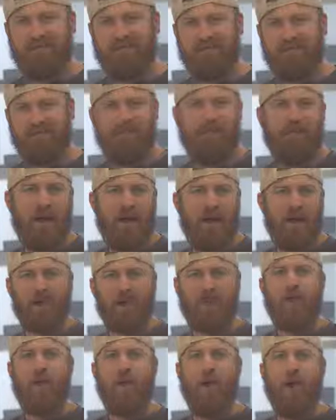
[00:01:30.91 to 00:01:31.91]
Think about
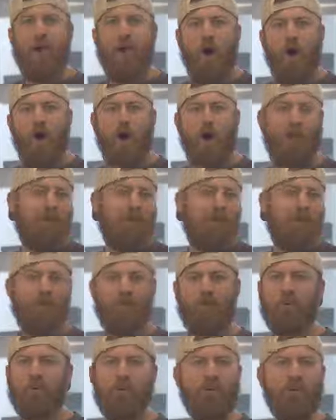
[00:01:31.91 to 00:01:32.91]
it. Are people
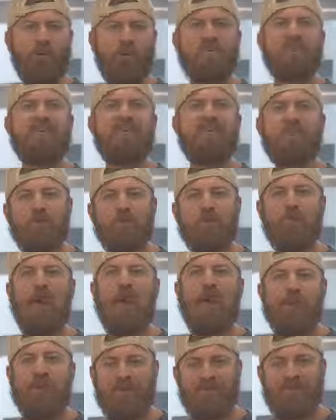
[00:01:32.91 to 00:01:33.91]
going to continue
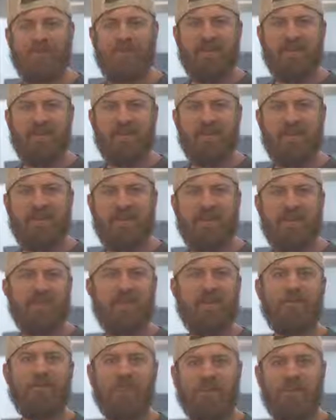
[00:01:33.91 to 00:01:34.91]
buying things on the
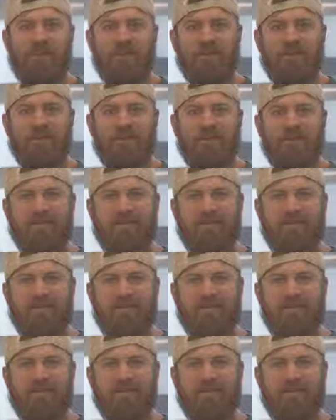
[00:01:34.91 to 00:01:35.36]
internet?